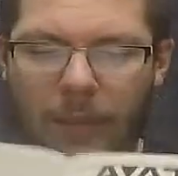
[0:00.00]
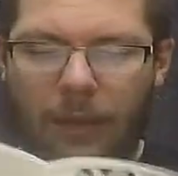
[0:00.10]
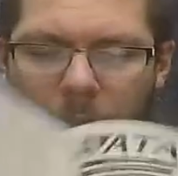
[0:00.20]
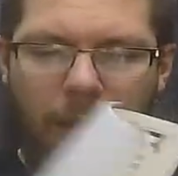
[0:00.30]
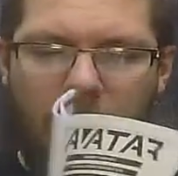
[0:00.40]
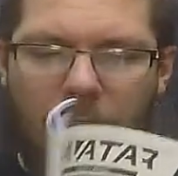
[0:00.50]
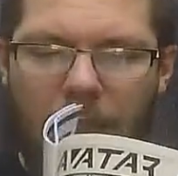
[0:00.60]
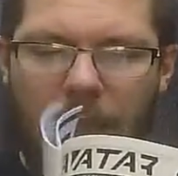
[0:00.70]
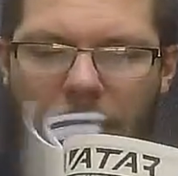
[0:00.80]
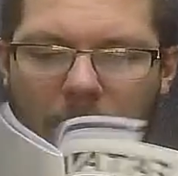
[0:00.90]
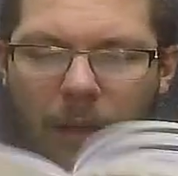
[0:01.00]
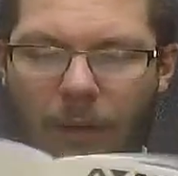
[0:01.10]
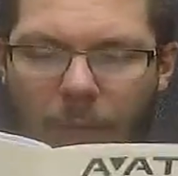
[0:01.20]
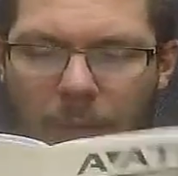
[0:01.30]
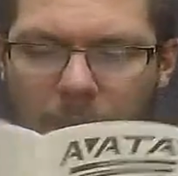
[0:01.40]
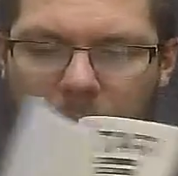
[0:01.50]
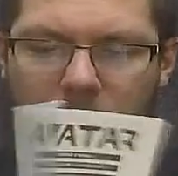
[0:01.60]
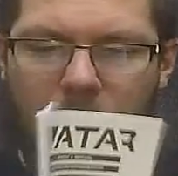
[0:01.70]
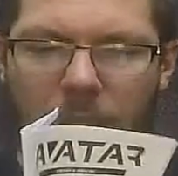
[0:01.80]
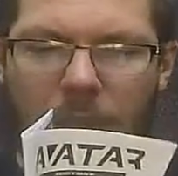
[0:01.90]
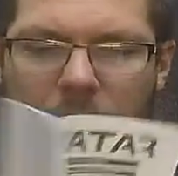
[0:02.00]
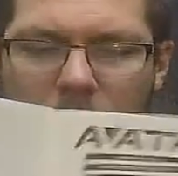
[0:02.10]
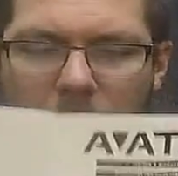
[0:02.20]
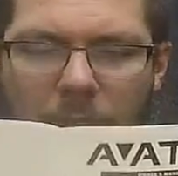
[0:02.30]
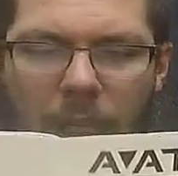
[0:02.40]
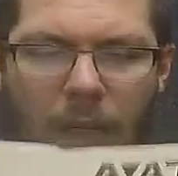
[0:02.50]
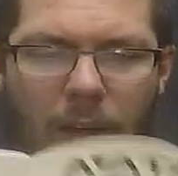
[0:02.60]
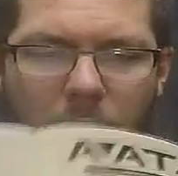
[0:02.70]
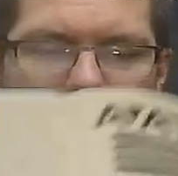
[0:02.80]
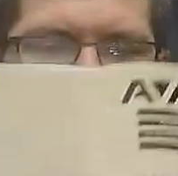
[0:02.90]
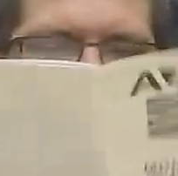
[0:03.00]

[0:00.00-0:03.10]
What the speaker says: in here we can actually see, oh,